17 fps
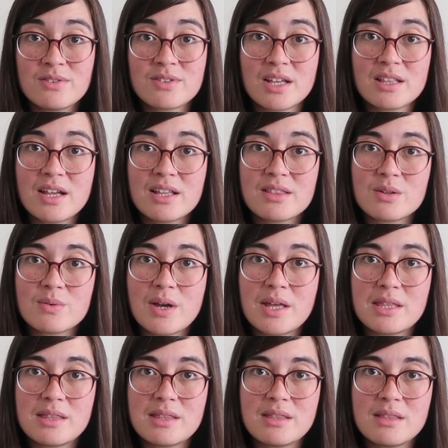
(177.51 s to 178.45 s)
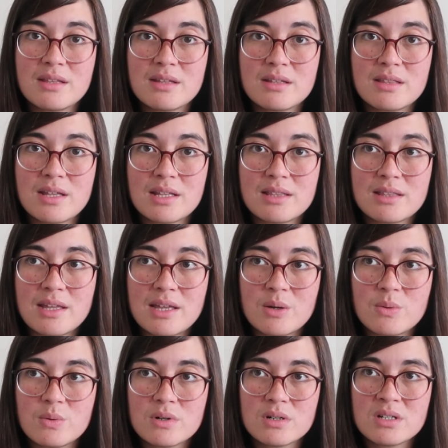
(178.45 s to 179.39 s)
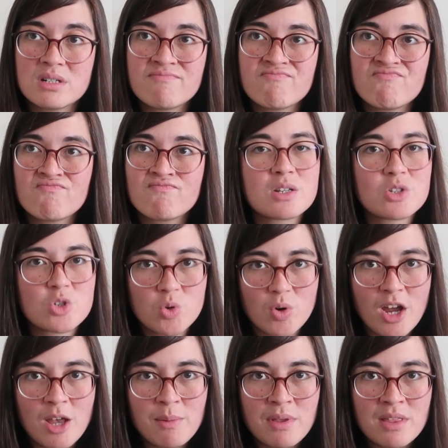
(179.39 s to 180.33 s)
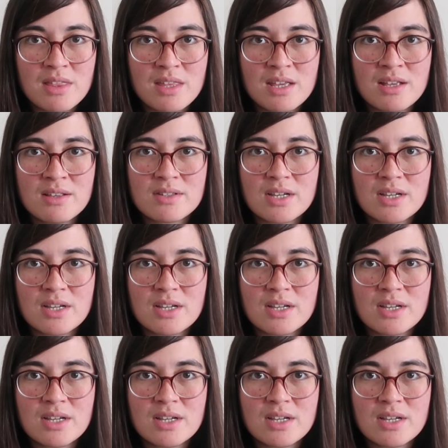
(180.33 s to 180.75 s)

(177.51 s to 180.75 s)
I liked the way that they were describing things.